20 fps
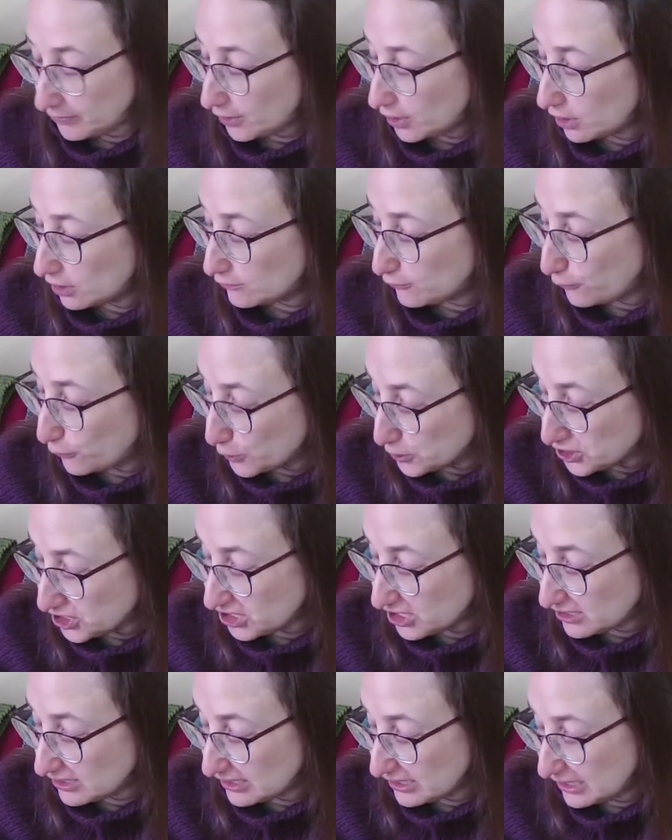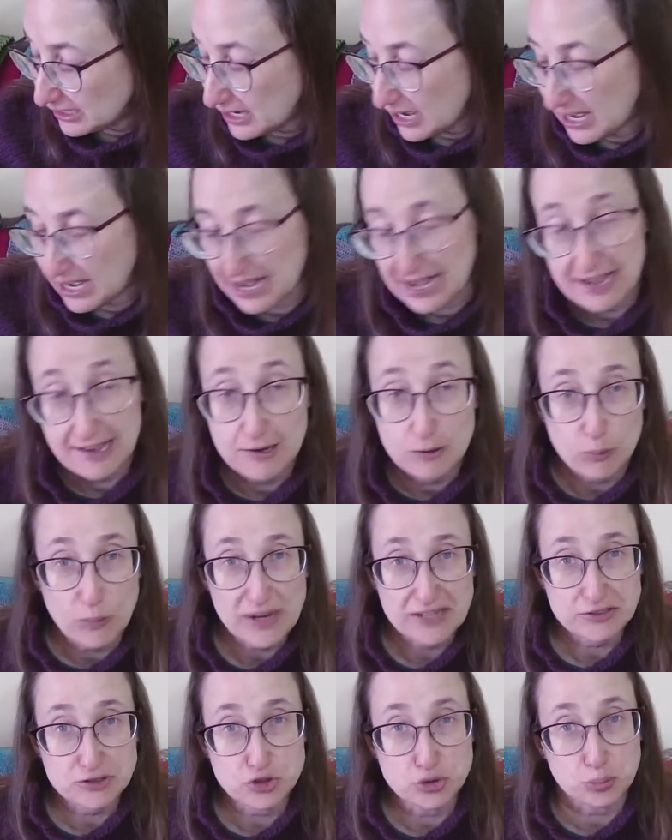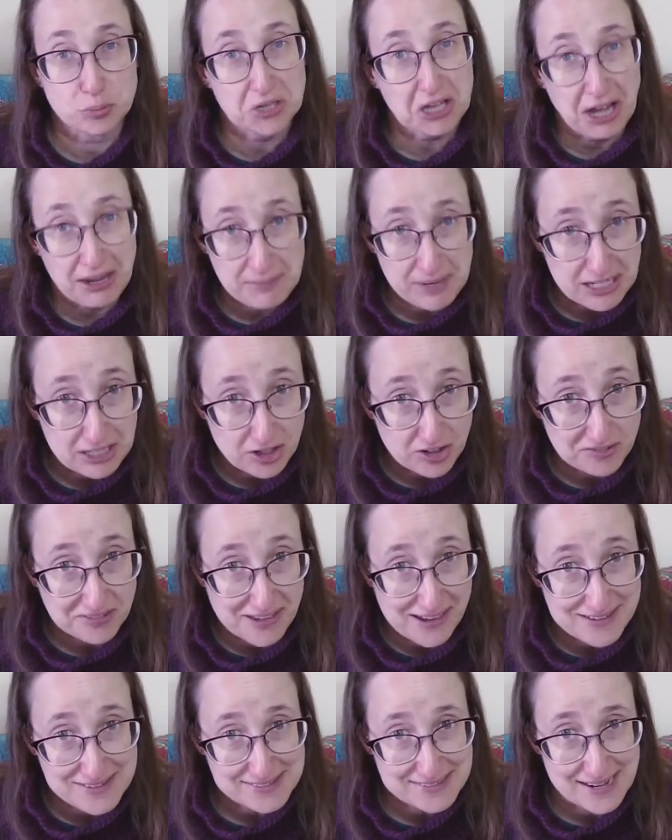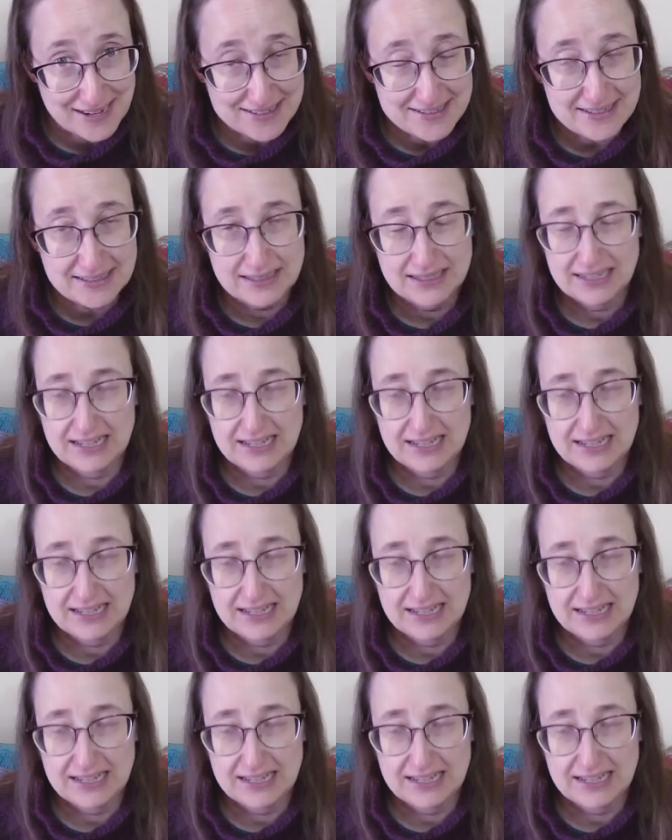Unfortunately, I went to ply my yarn last night,